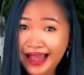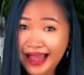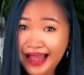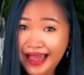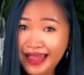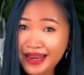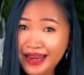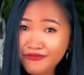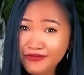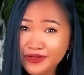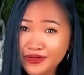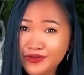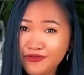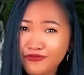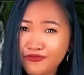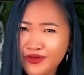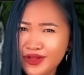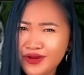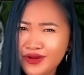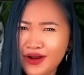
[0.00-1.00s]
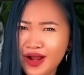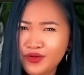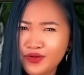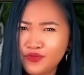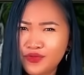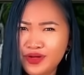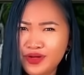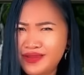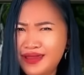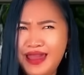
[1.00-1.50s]
I never could figure out
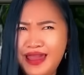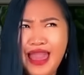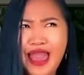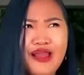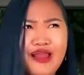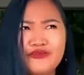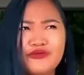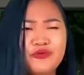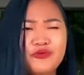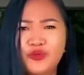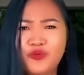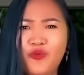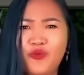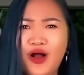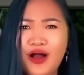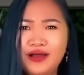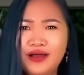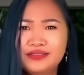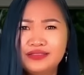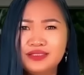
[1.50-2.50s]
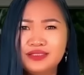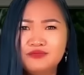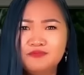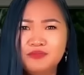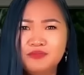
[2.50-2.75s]
where everyone was,